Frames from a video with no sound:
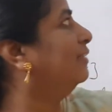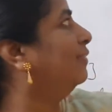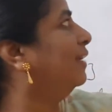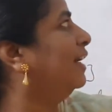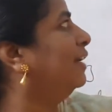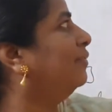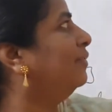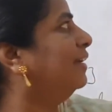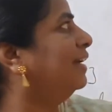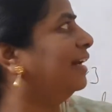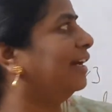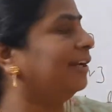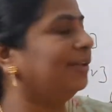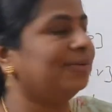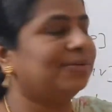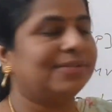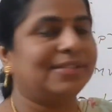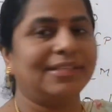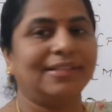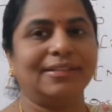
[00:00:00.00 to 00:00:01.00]
why we are
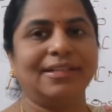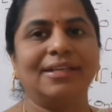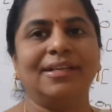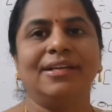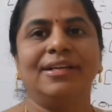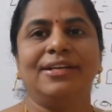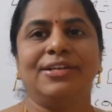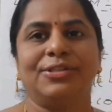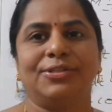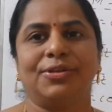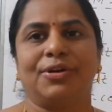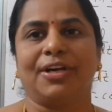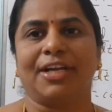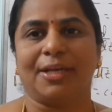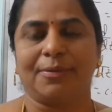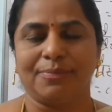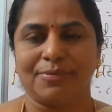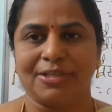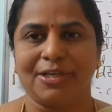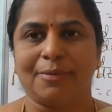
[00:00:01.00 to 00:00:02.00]
using the shock
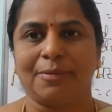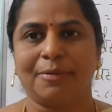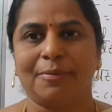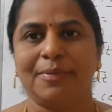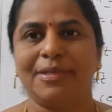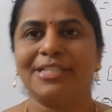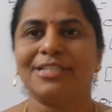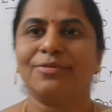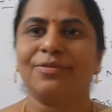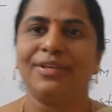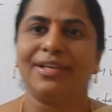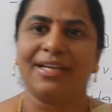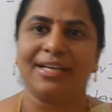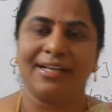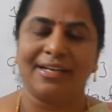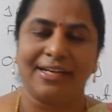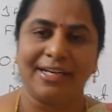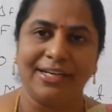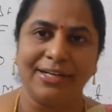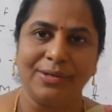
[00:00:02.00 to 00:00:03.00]
absorber means we
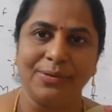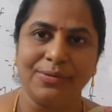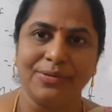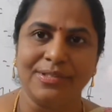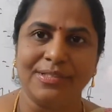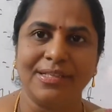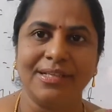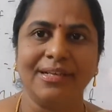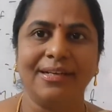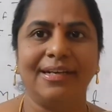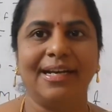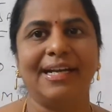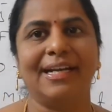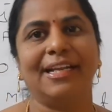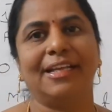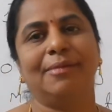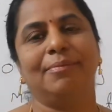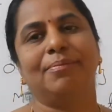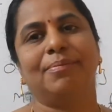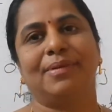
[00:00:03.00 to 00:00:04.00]
can reduce the net
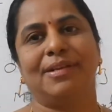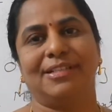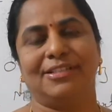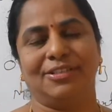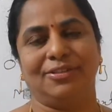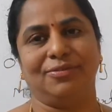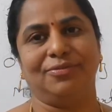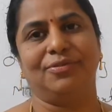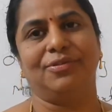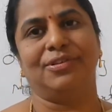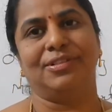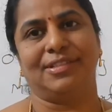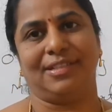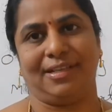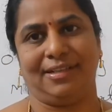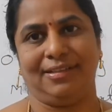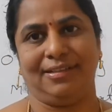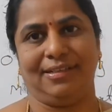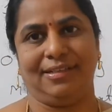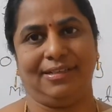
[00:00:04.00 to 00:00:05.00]
impulsive force
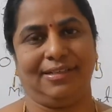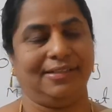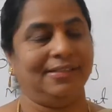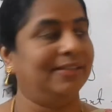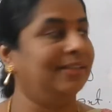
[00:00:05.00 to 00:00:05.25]
on that.